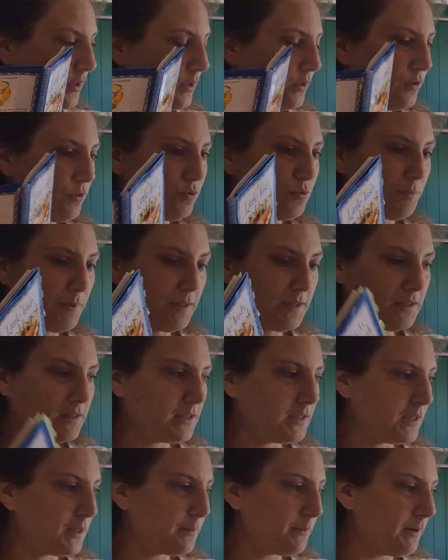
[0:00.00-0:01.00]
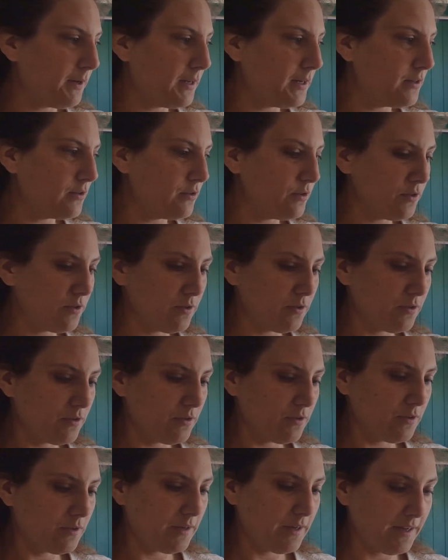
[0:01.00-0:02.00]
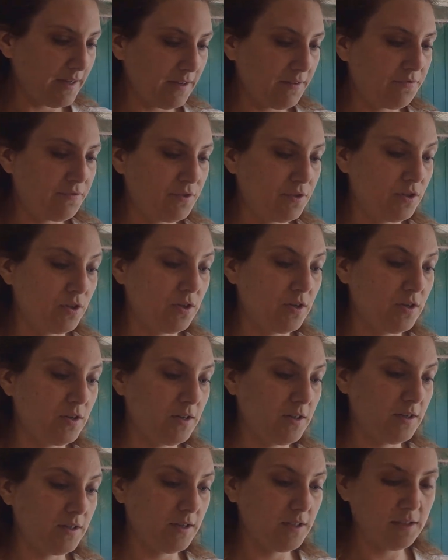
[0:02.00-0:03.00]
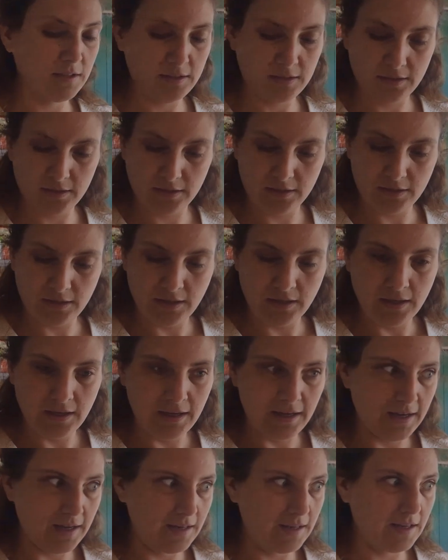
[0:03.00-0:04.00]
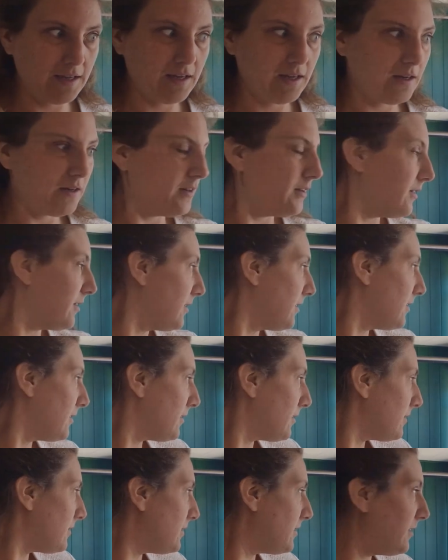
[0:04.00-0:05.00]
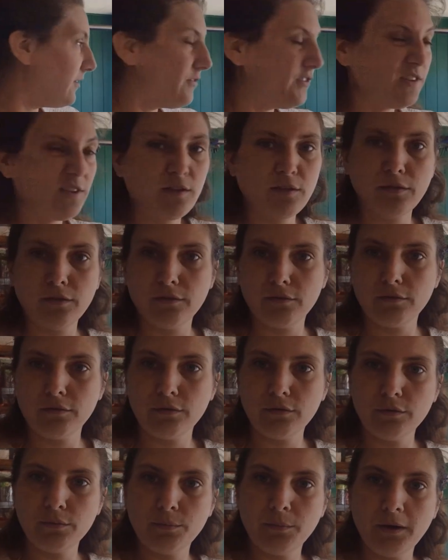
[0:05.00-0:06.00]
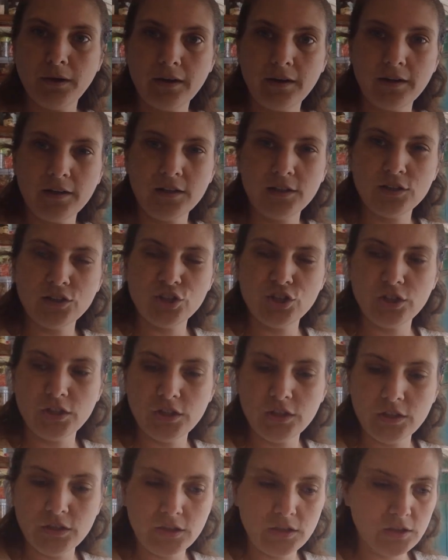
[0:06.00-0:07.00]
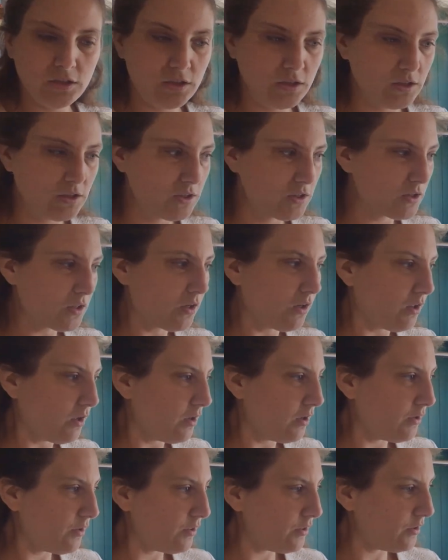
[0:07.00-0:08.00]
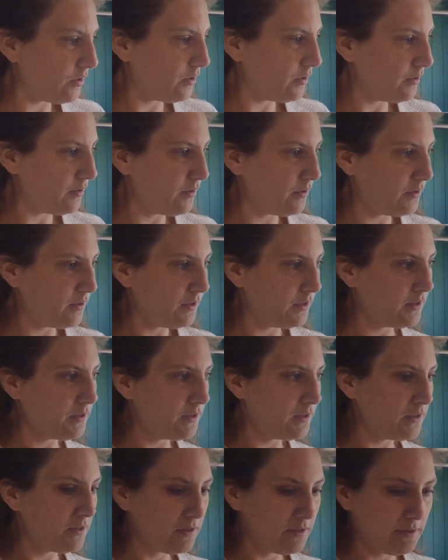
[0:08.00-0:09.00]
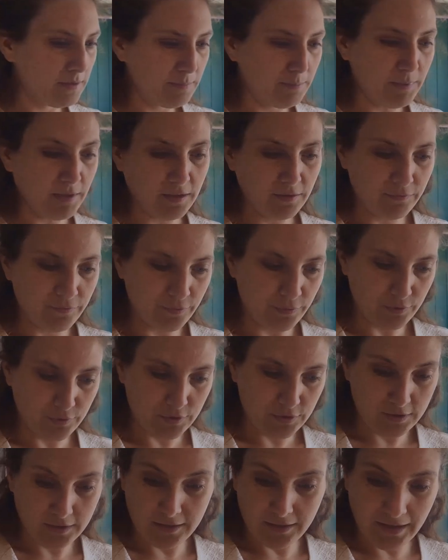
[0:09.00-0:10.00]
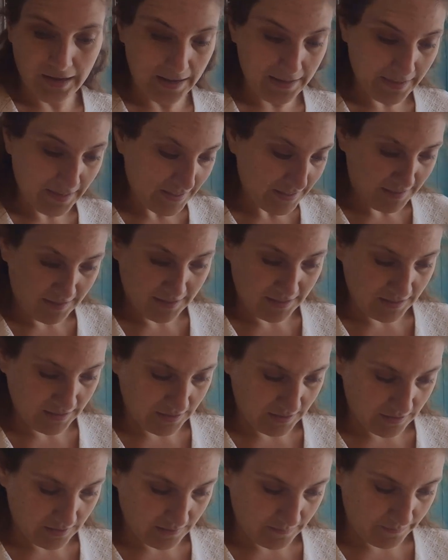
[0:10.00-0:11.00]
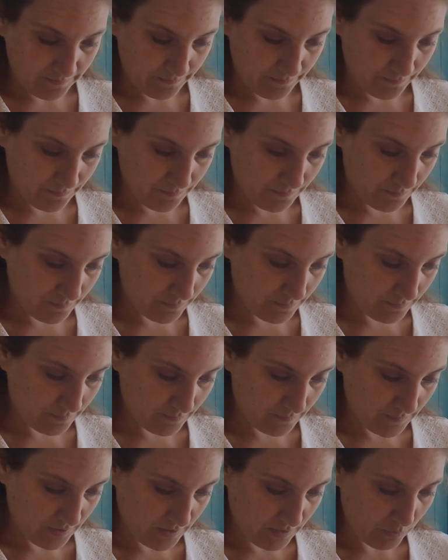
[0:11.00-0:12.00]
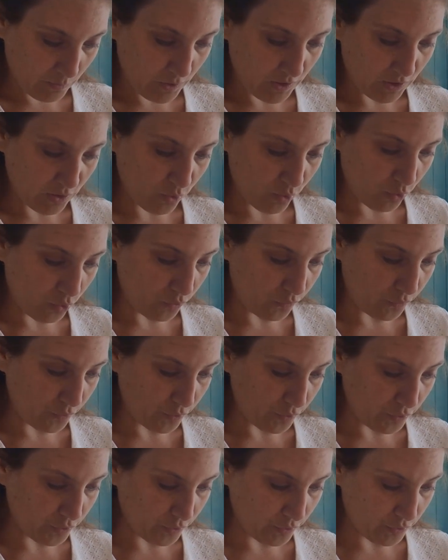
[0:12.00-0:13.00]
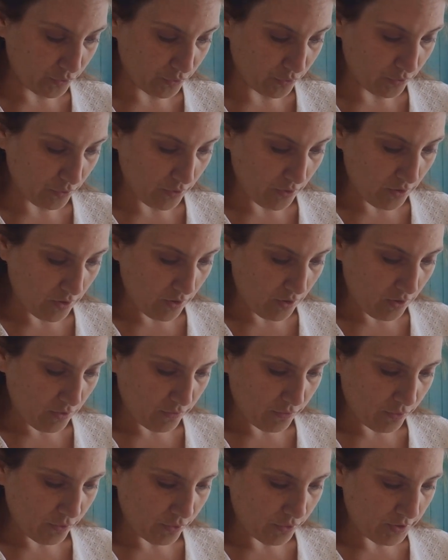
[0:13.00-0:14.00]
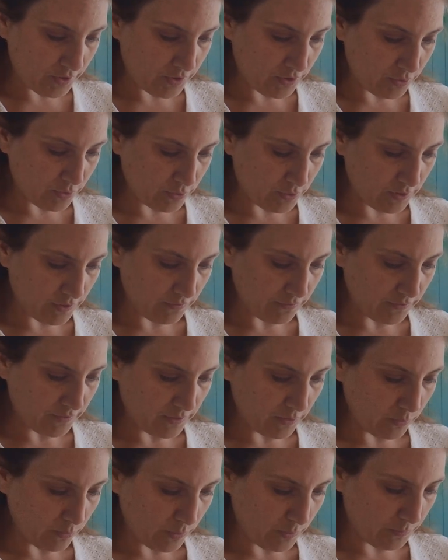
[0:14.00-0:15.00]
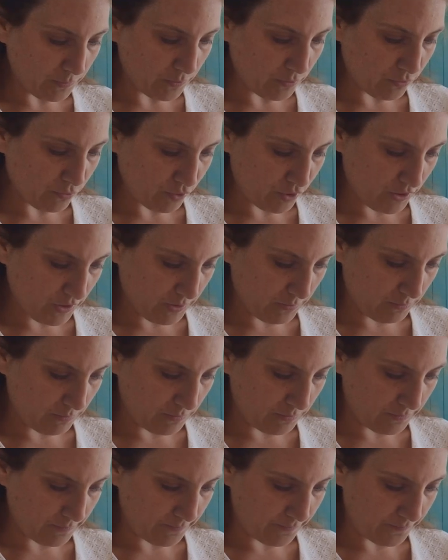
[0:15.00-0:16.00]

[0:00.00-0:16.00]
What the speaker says: use my stick blender after this and then sieve it through my cheesecloth. But first, and that's it. When cold, fold into stiffly whipped cream.